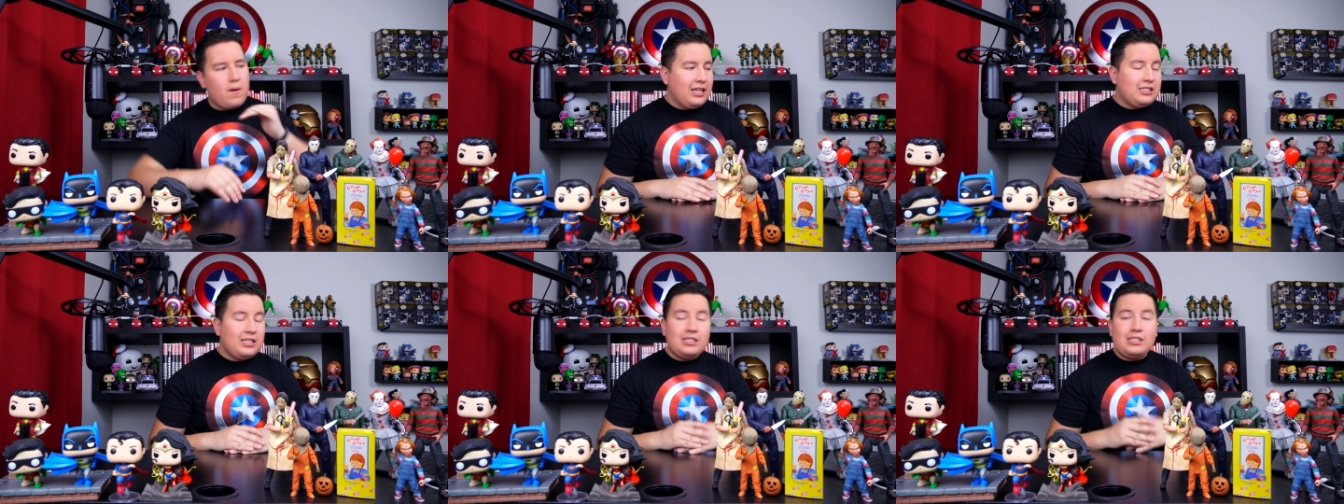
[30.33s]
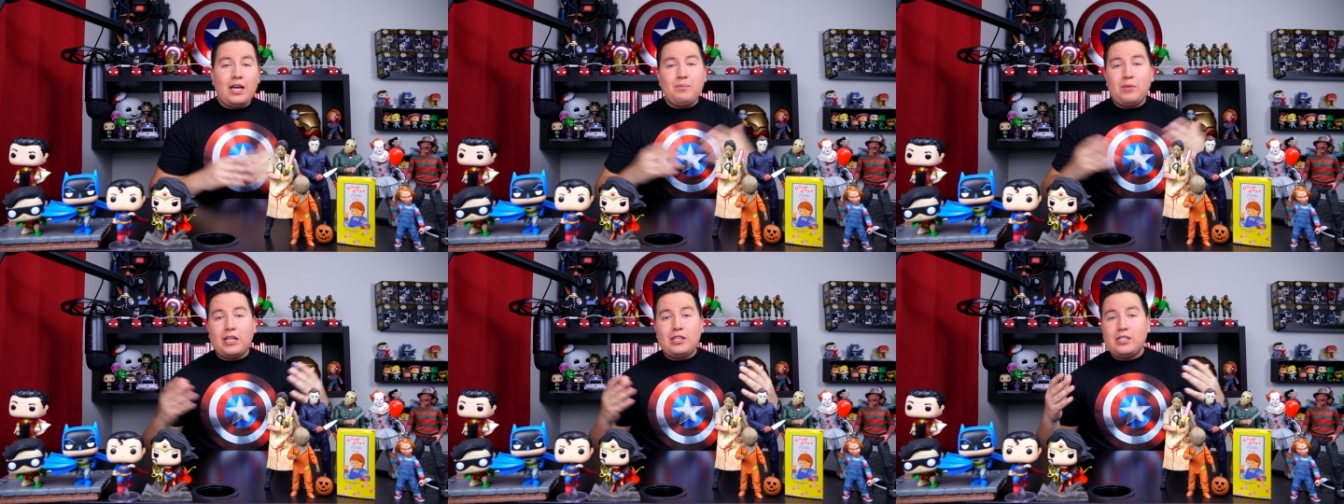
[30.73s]
and since
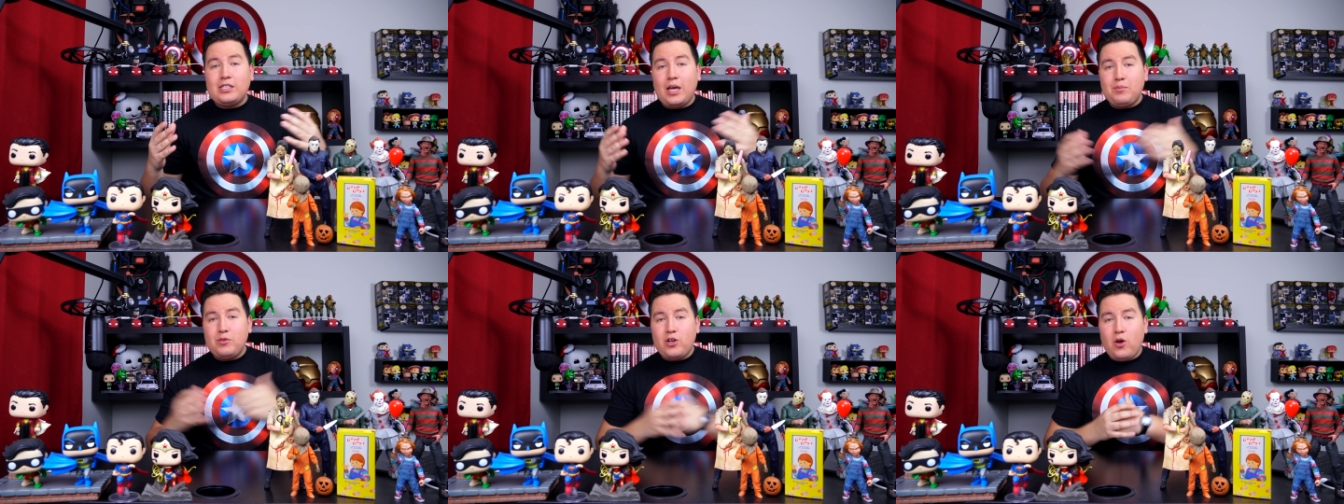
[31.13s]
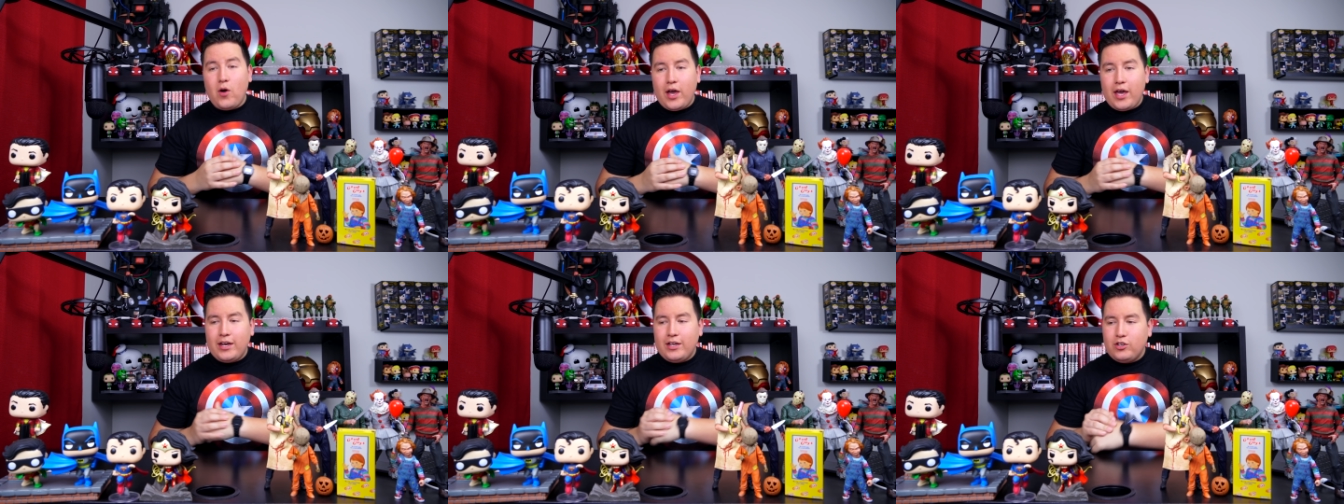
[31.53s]
I'm not the type to go
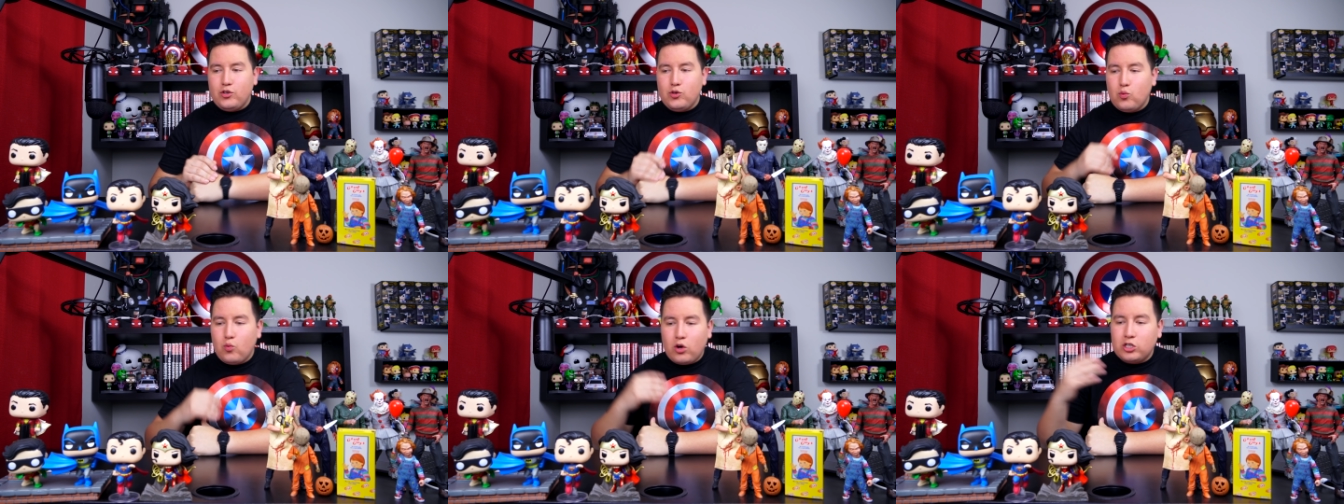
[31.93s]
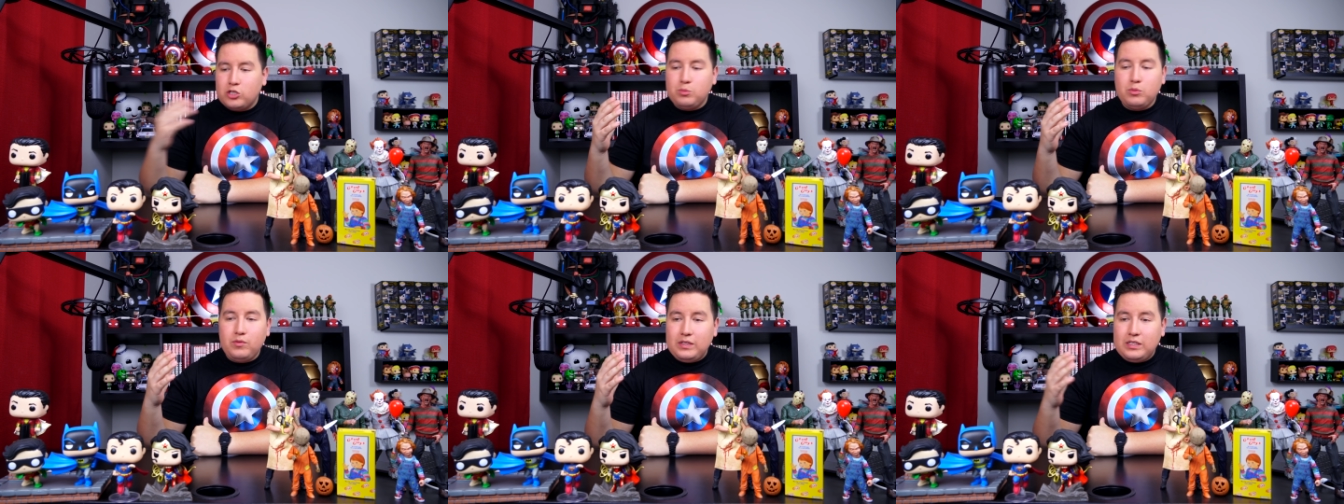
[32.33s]
ahead and do
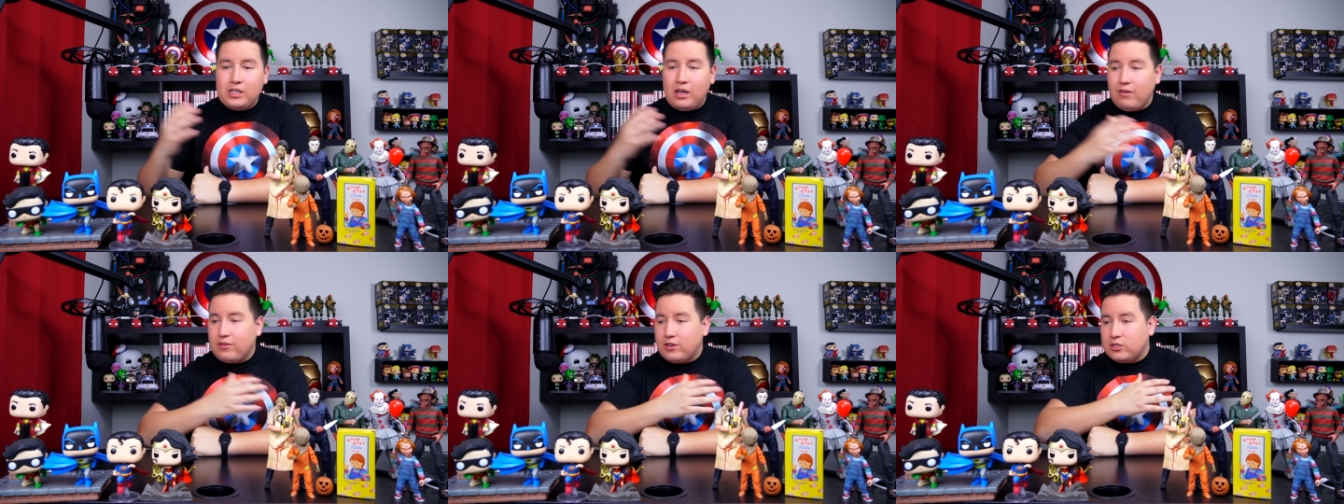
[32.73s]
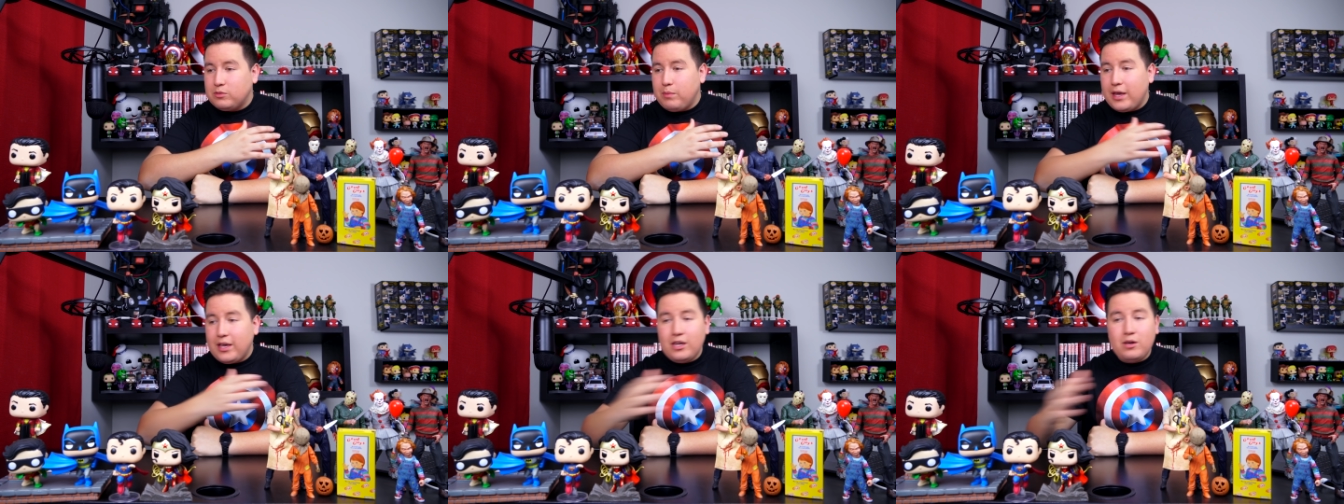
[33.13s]
worst movies of because
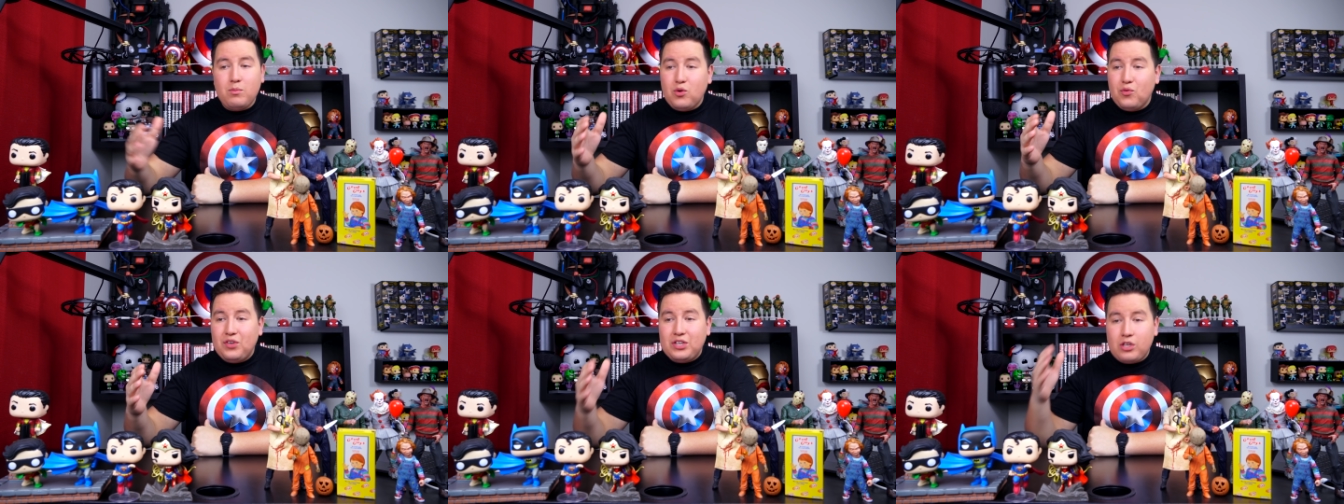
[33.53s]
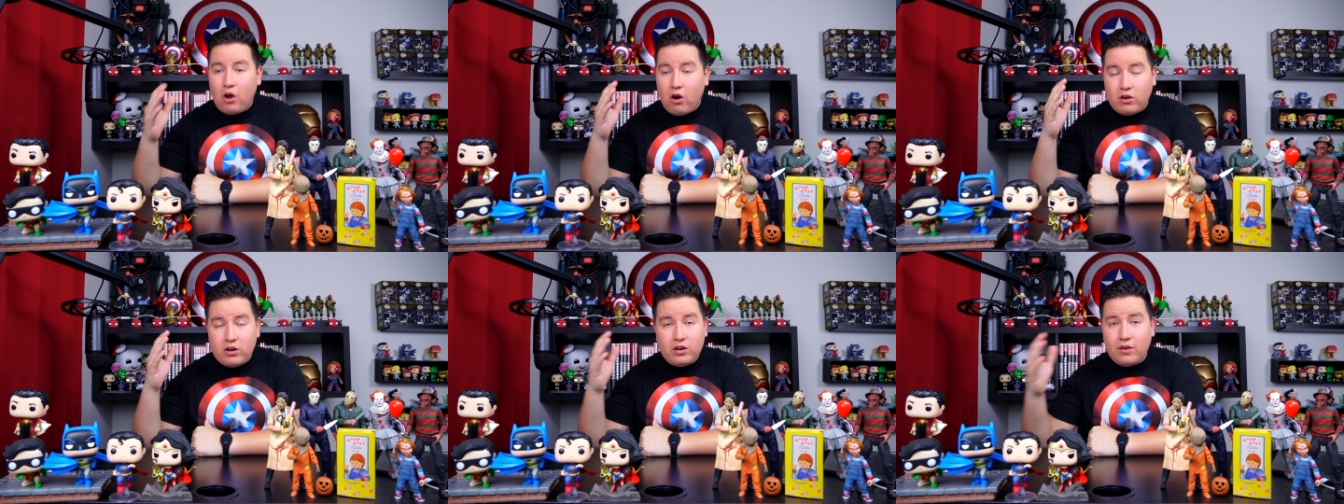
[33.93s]
making a movie is
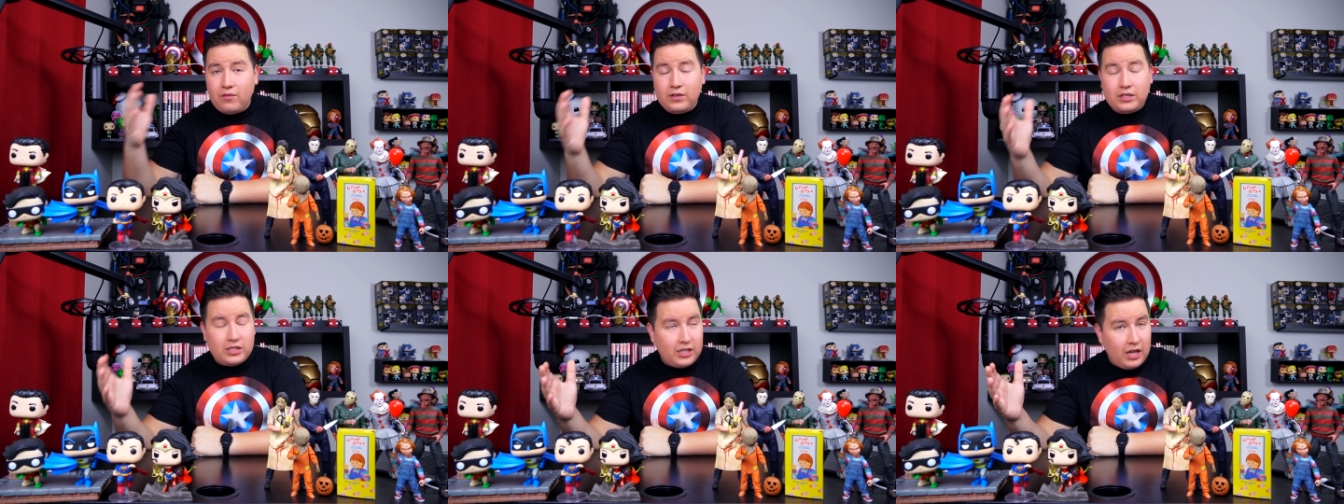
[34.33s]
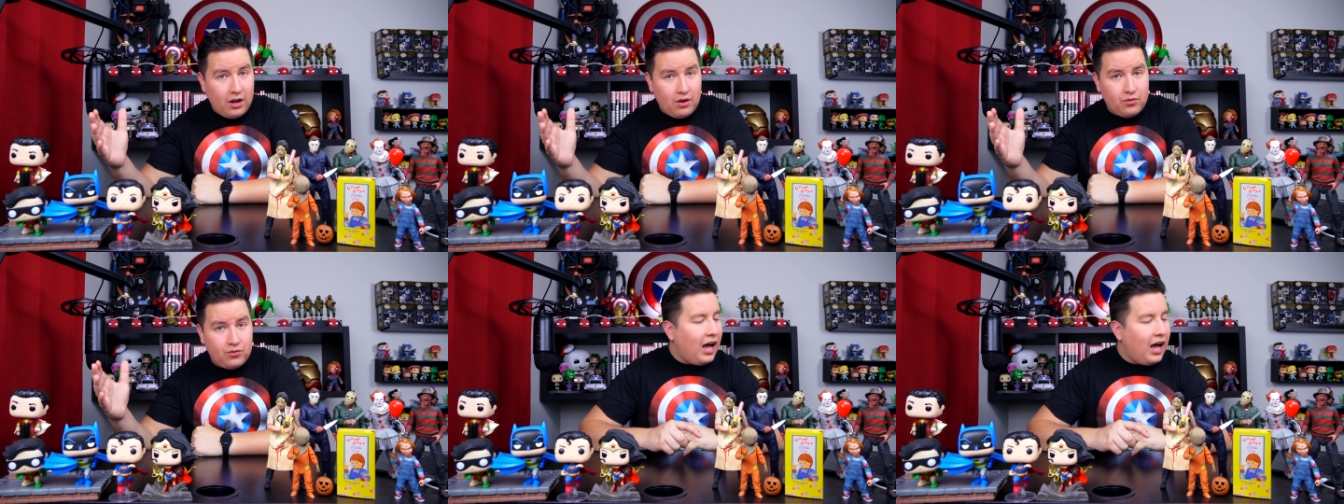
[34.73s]
hard enough itself,